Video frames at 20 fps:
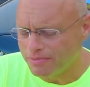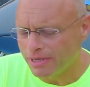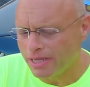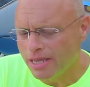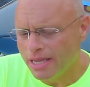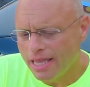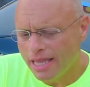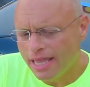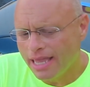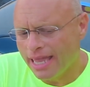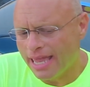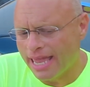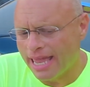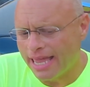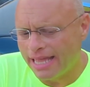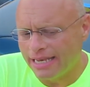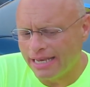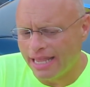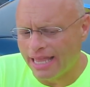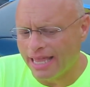me,
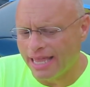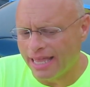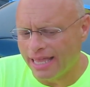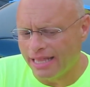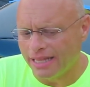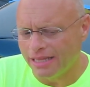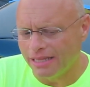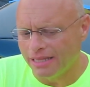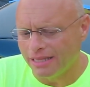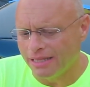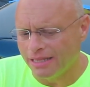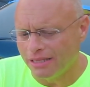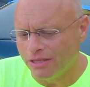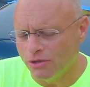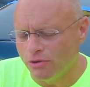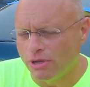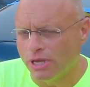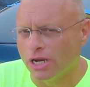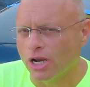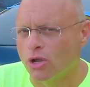and and
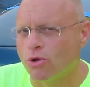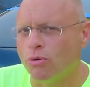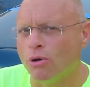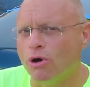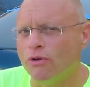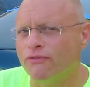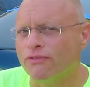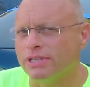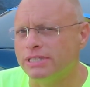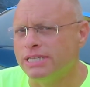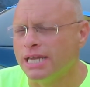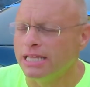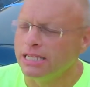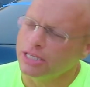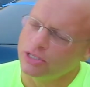you get a quote for ten